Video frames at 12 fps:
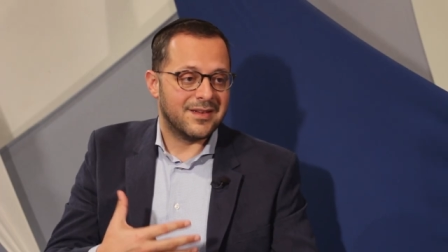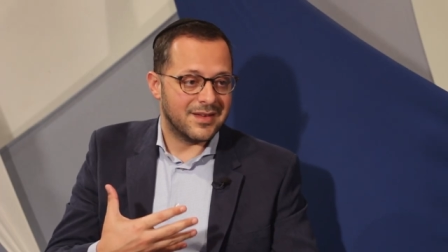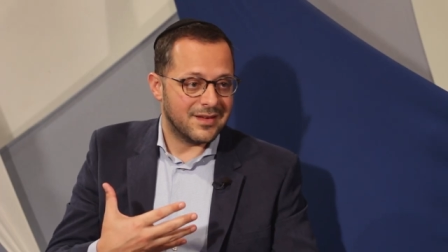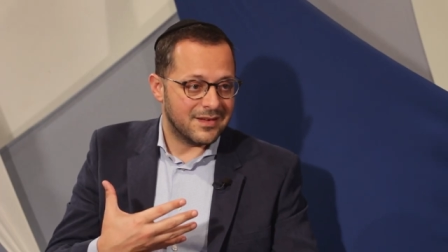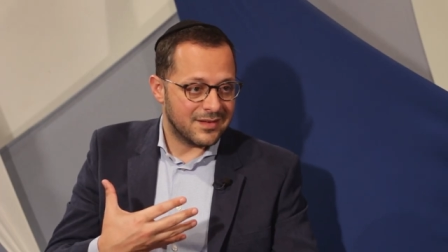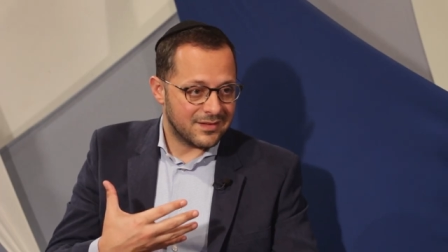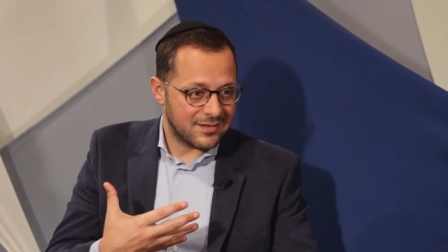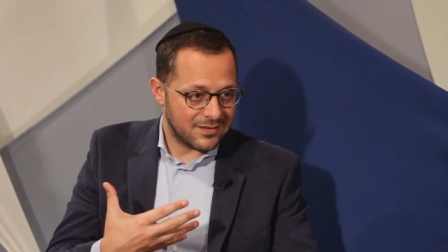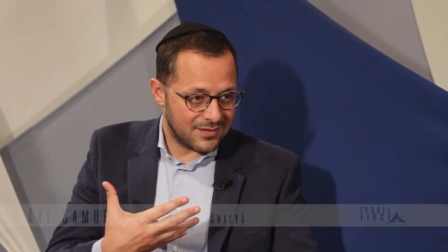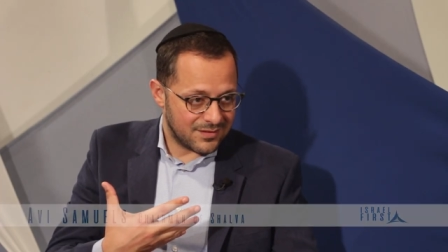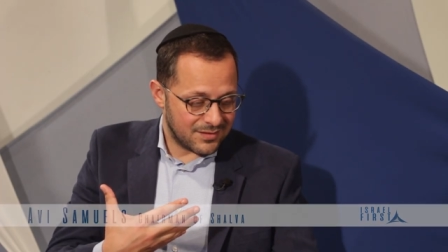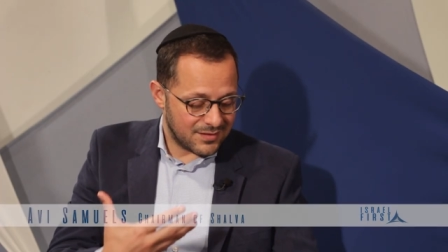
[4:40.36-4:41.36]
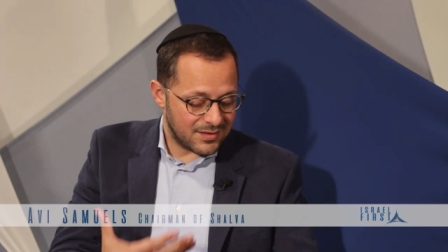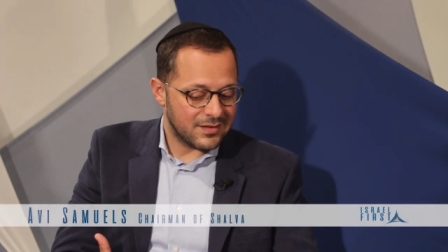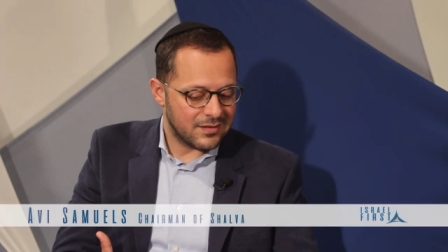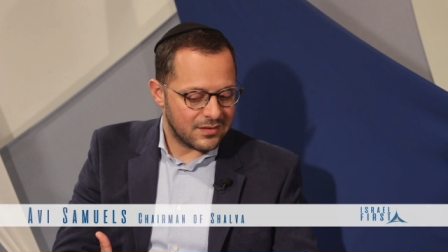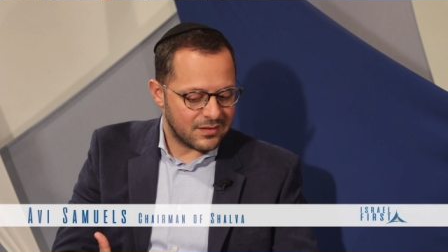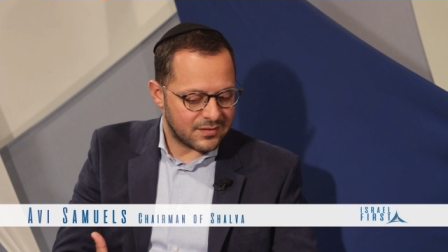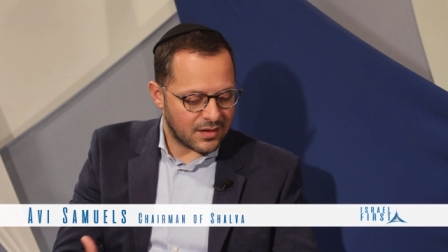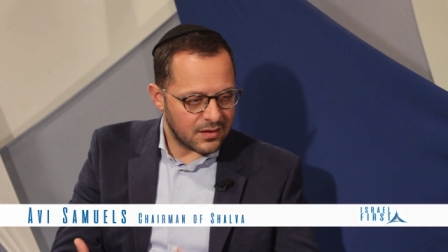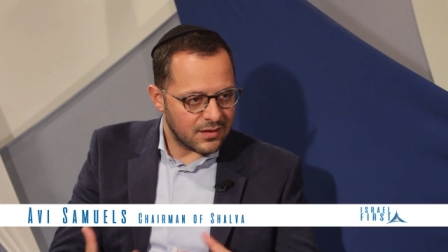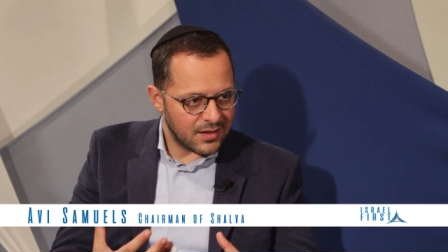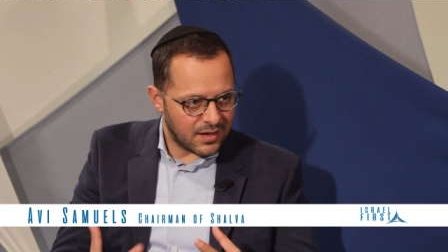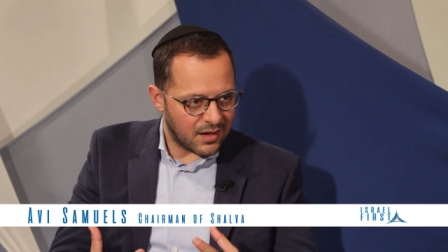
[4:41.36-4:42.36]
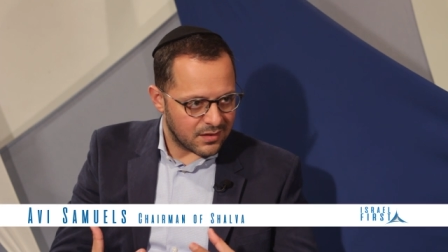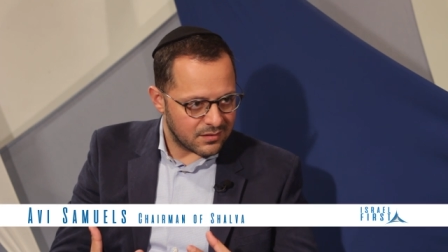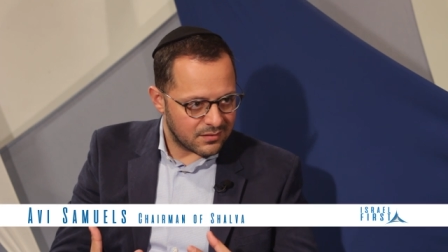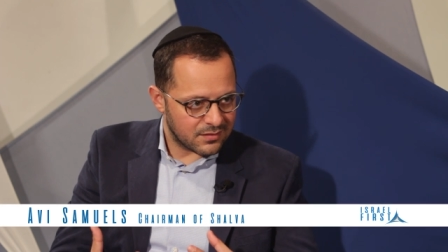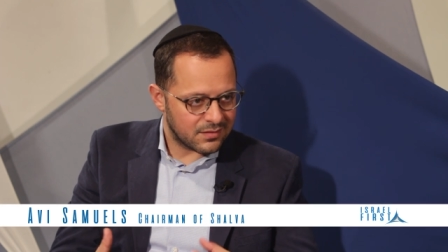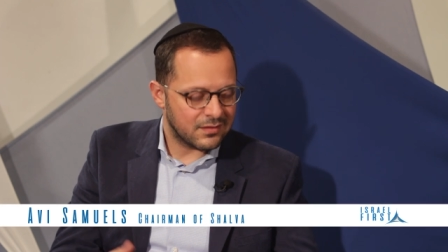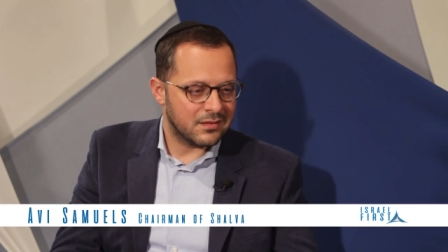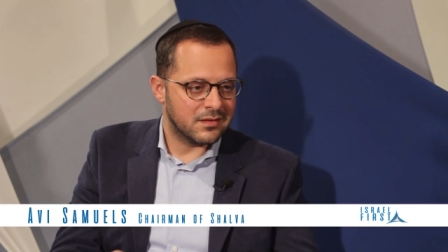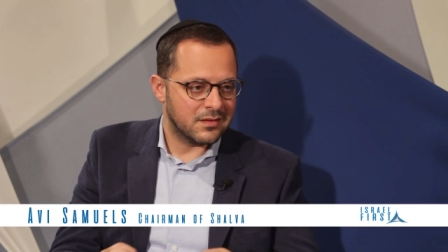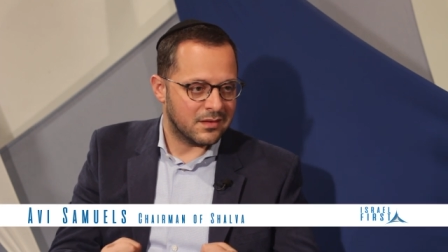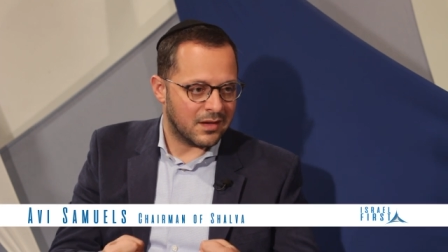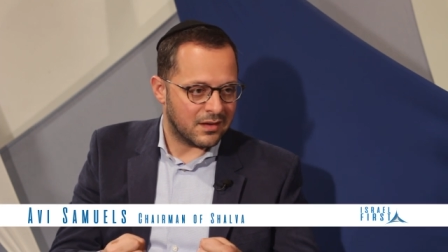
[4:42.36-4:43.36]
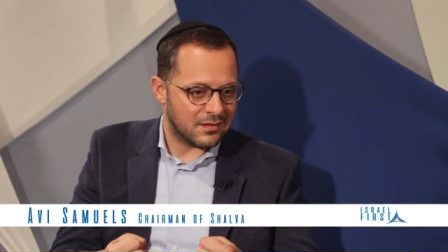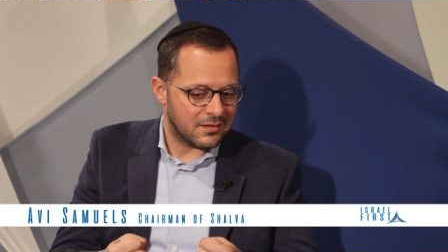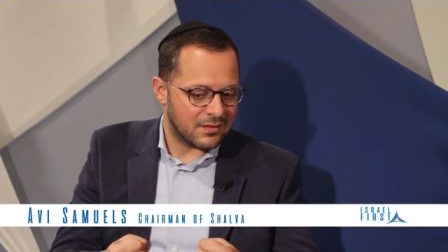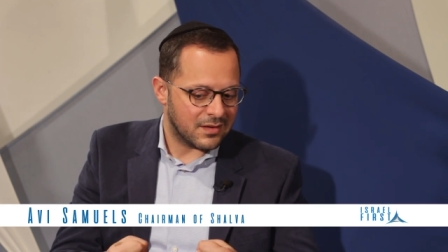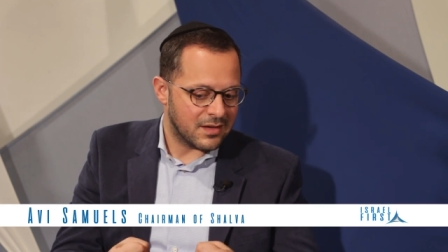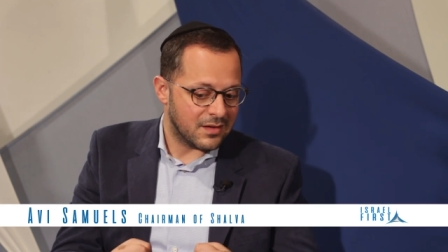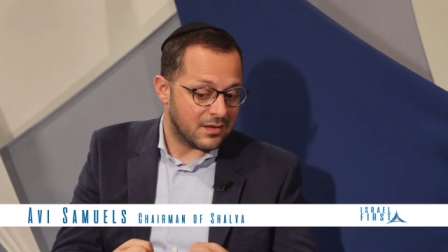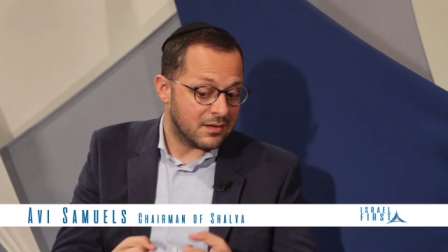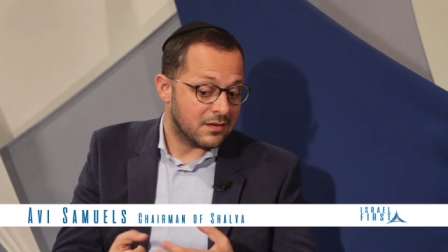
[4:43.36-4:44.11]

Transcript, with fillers: He suddenly got it, and he,